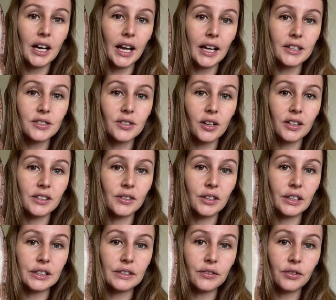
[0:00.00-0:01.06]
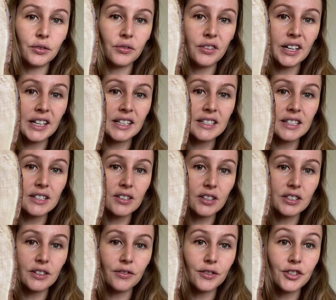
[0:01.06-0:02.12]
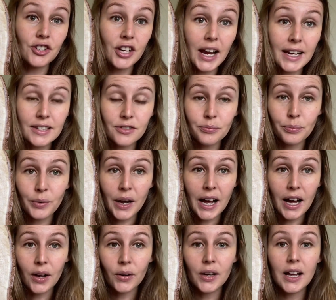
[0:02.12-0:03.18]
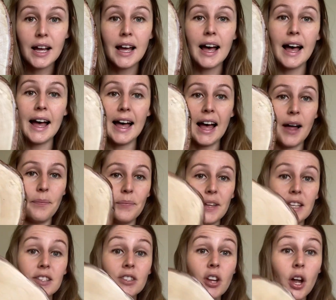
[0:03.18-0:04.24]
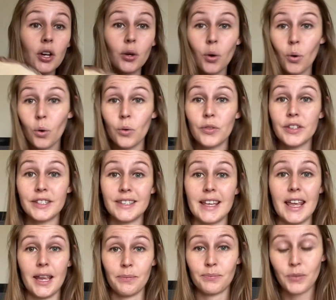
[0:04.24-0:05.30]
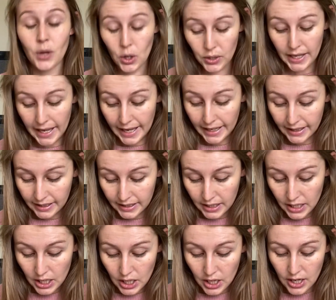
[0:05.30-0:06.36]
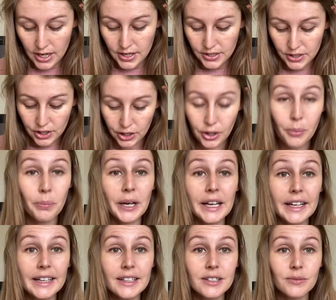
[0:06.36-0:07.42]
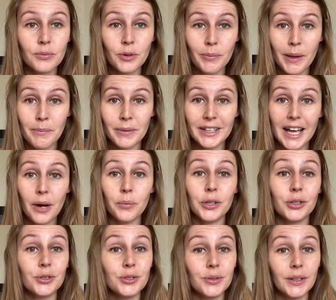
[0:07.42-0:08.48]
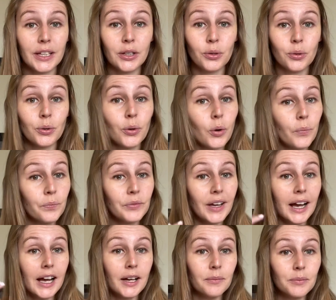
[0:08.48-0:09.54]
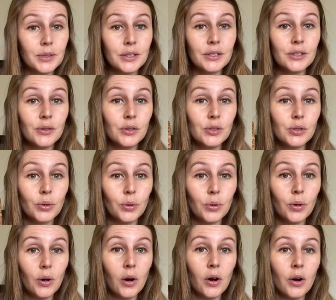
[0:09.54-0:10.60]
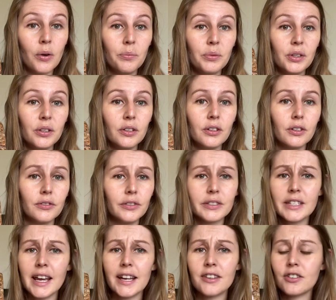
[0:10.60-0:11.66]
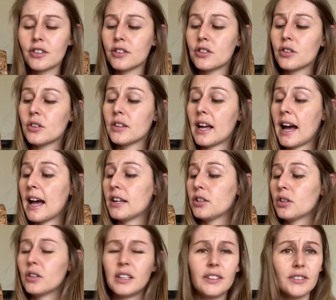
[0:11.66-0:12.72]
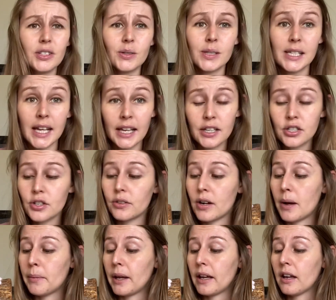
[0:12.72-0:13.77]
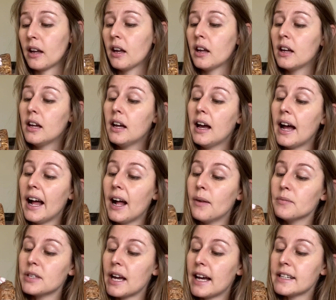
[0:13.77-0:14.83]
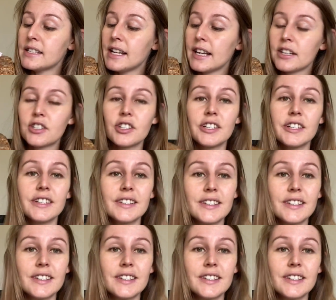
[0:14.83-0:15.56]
it's got different rings, it's got different shades of brown, and it's not all the same. Okay, so please remember that when you're doing your door. Beautiful textures you can add. You can even do a texture rubbing to add textures.